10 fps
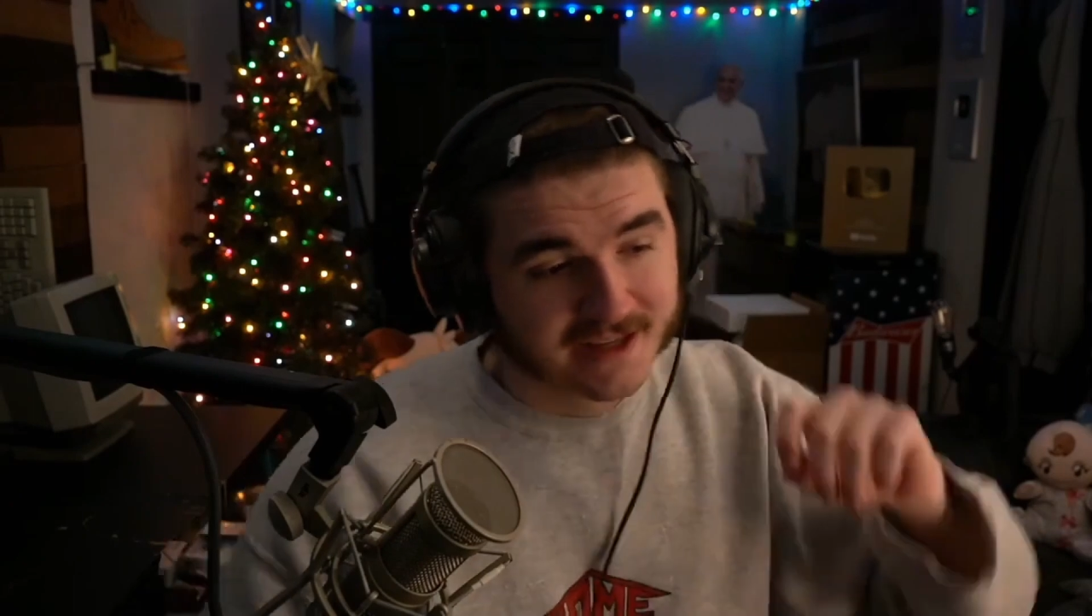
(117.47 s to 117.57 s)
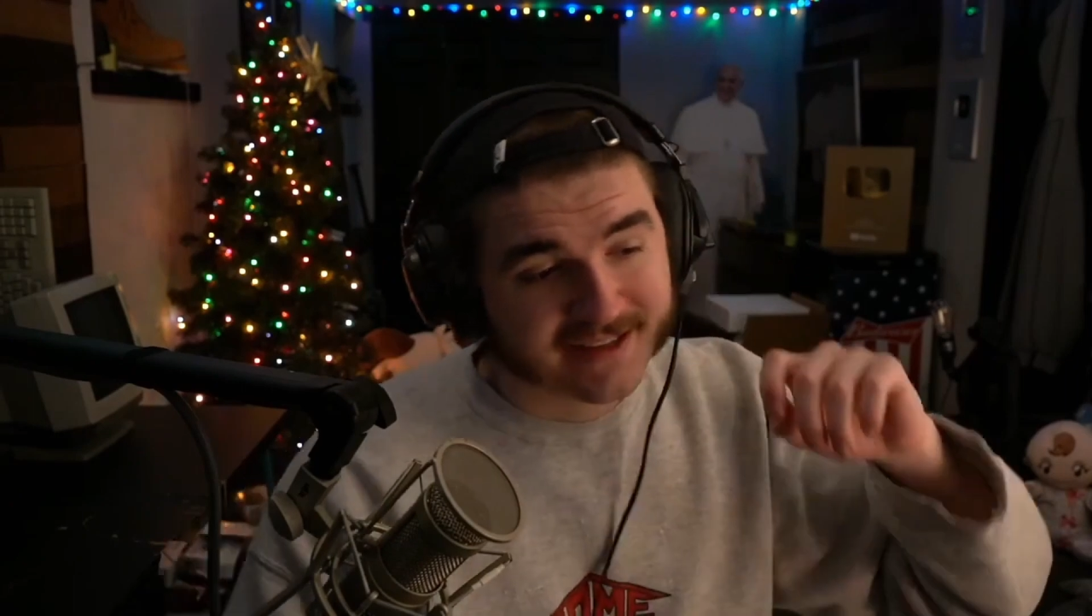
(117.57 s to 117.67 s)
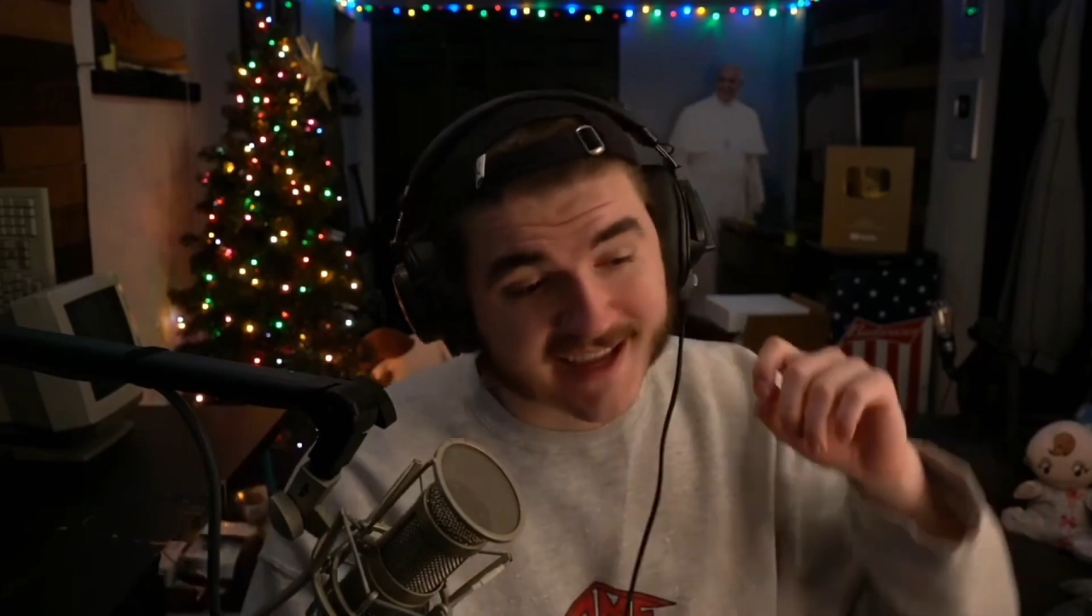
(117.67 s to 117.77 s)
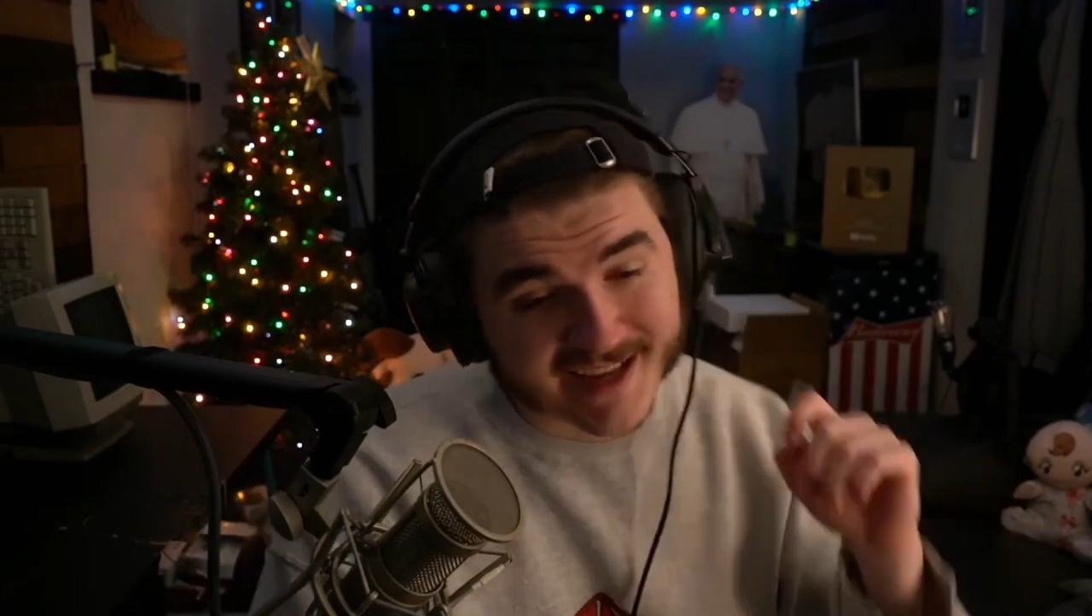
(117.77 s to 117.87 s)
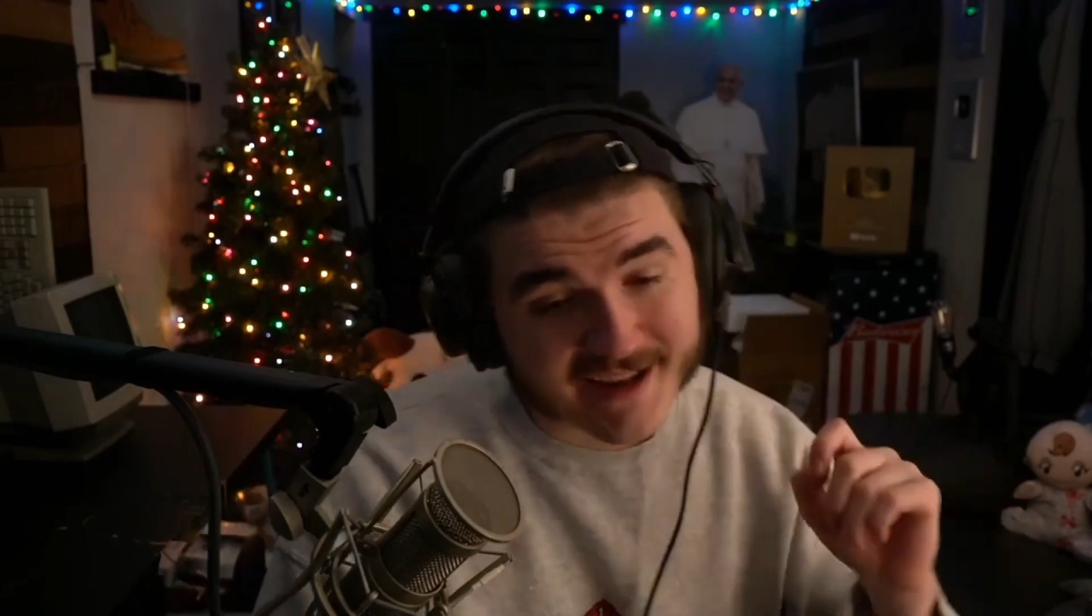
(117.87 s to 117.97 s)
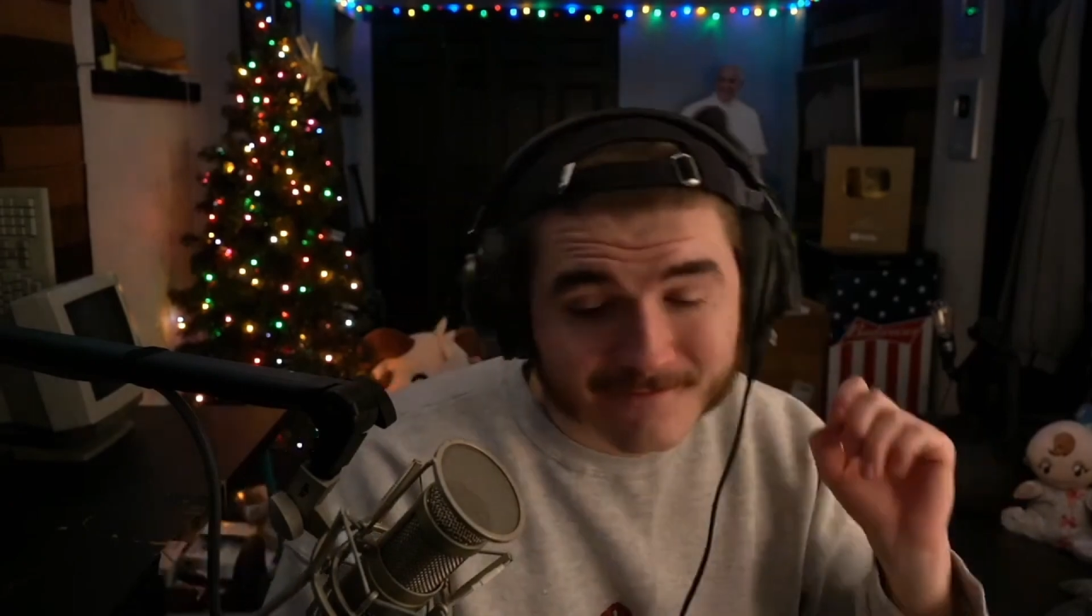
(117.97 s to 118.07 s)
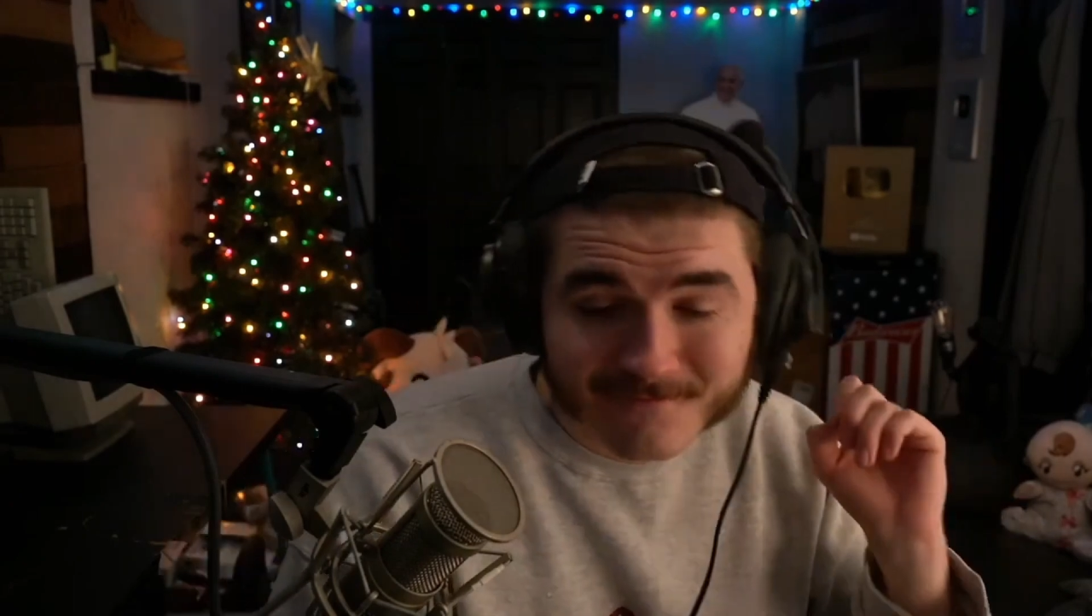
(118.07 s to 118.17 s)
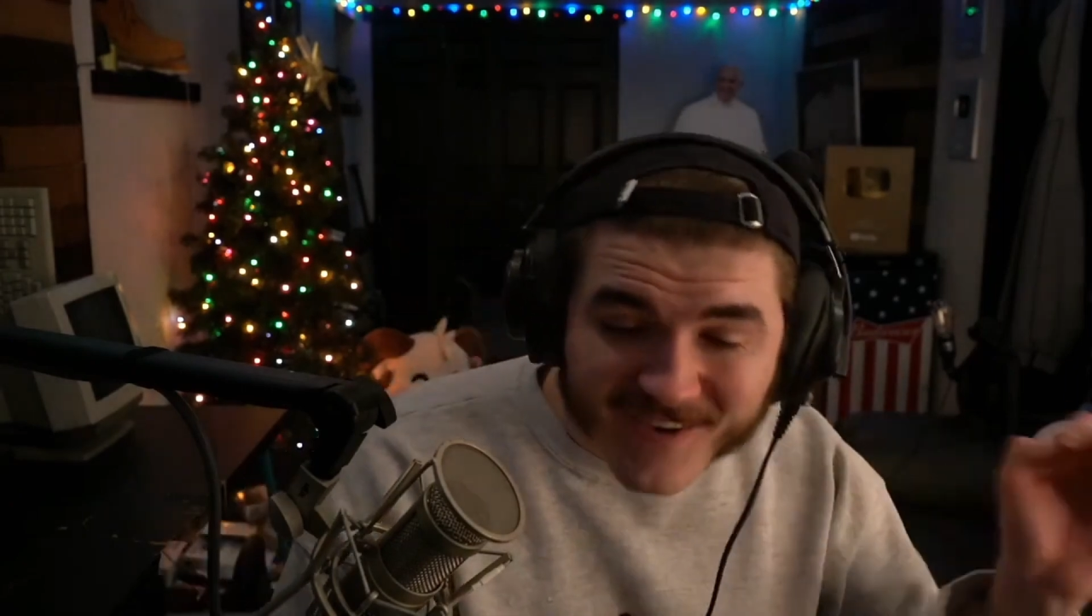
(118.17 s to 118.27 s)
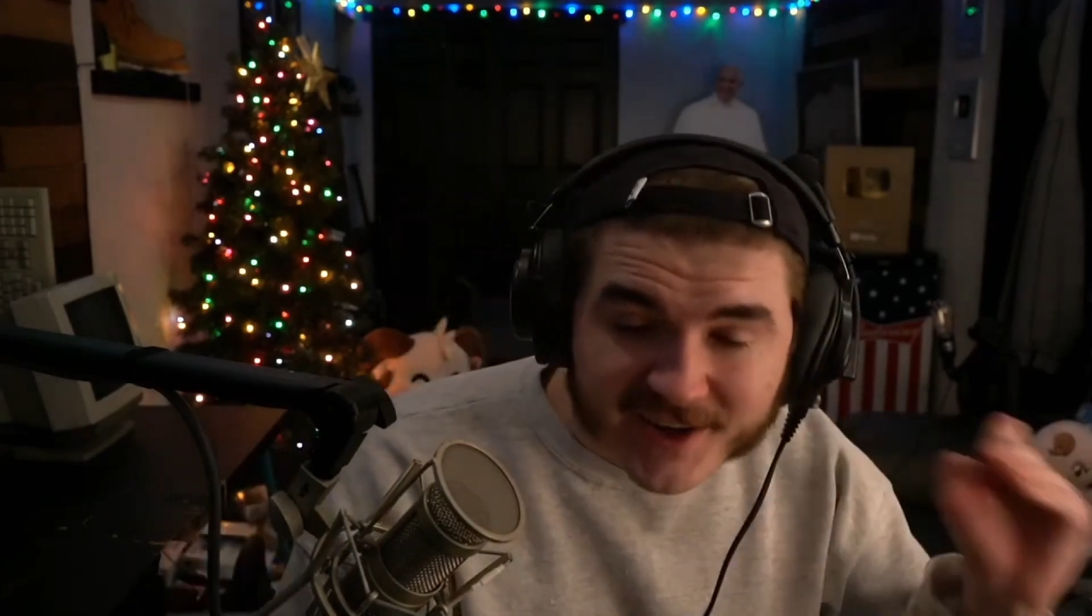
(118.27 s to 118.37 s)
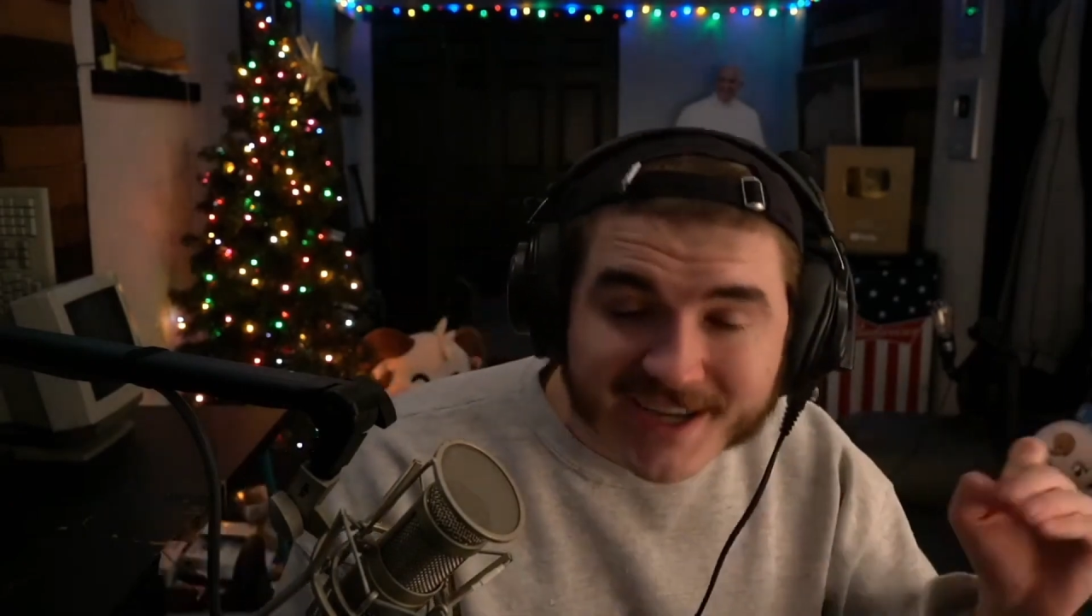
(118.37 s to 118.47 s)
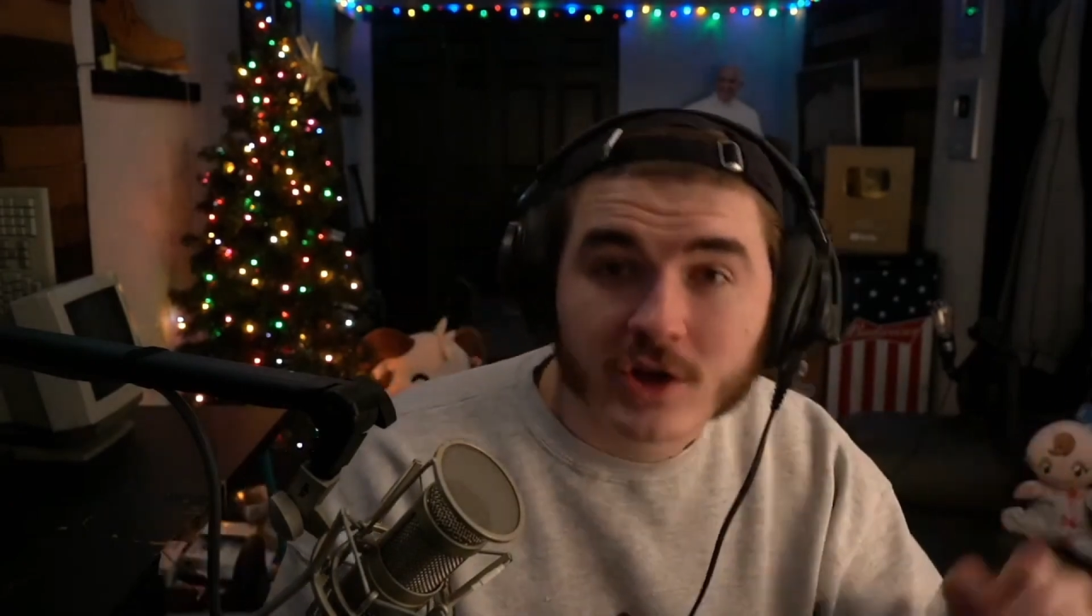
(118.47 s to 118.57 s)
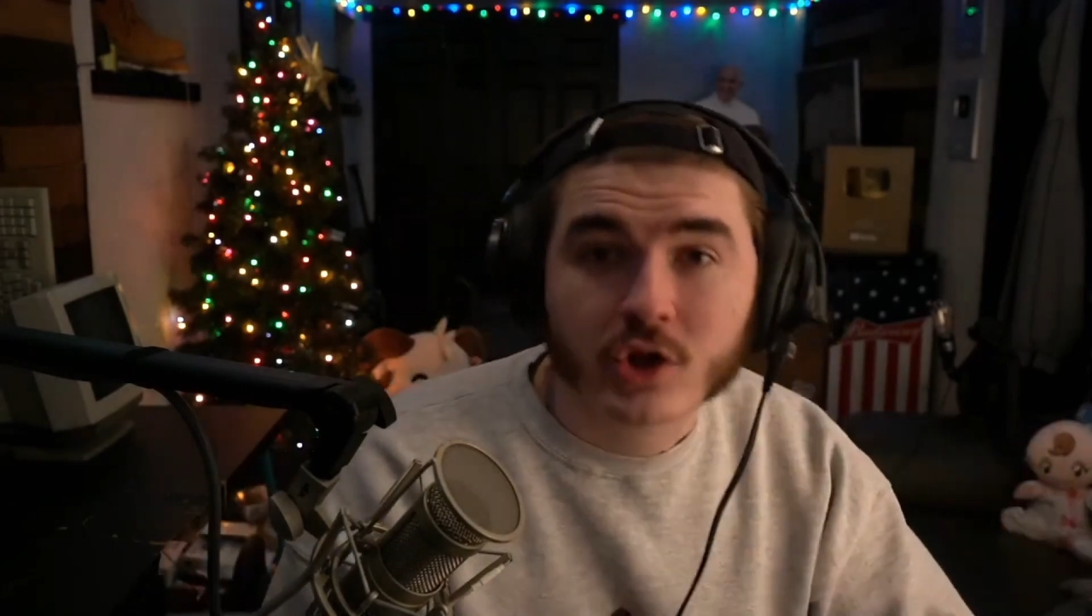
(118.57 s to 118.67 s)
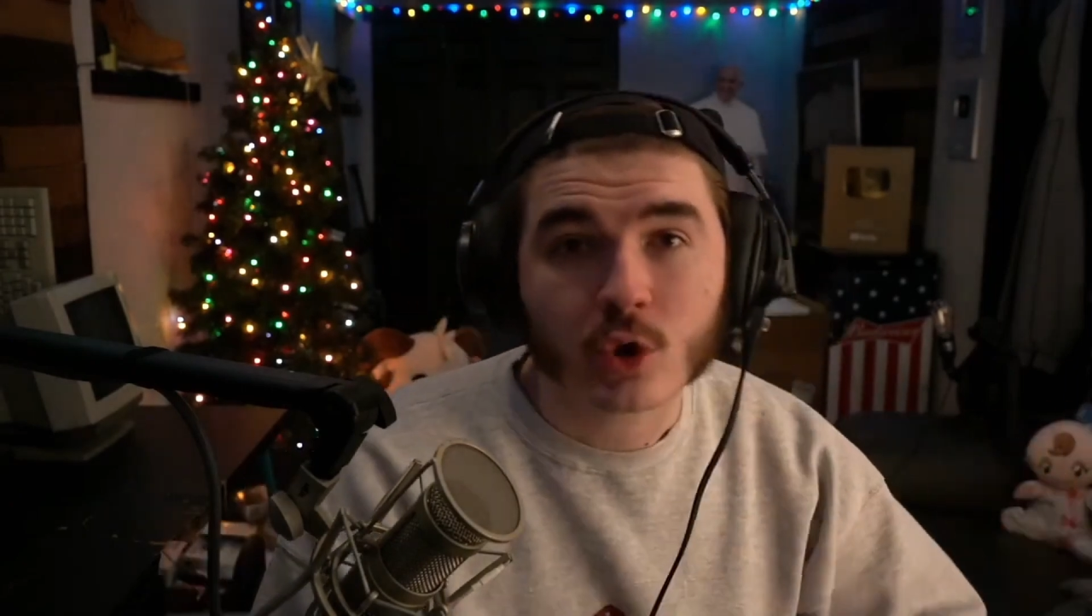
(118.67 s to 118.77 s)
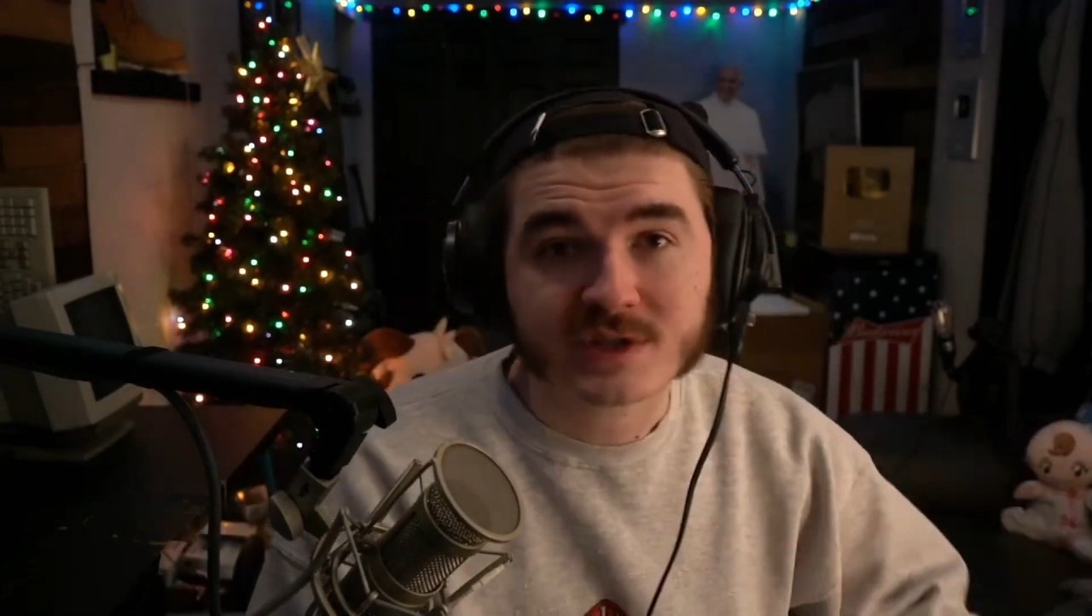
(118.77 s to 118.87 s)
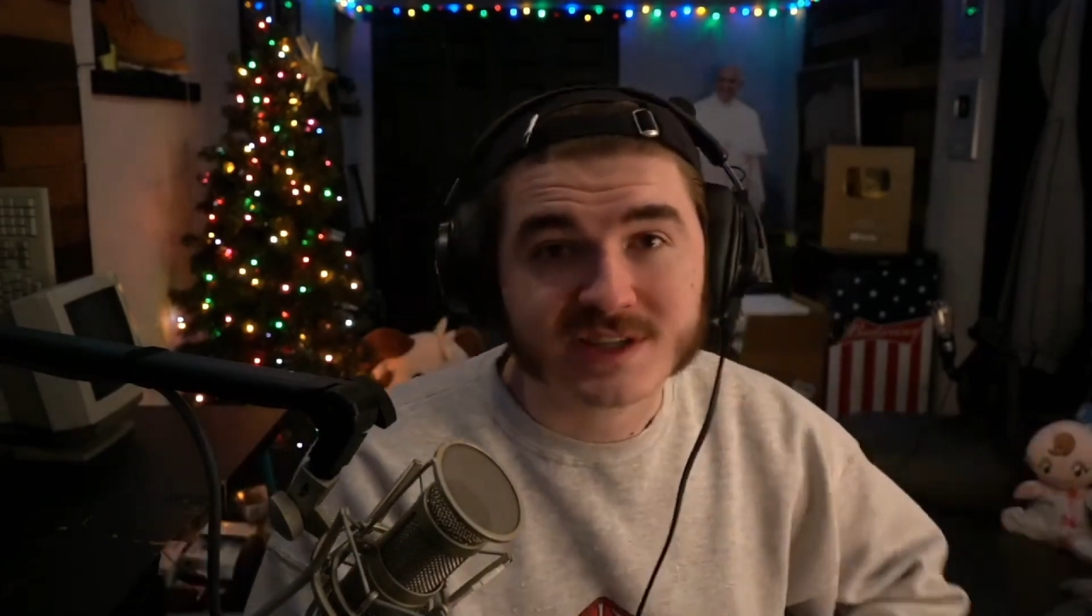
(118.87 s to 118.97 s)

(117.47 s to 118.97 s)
They get fucking close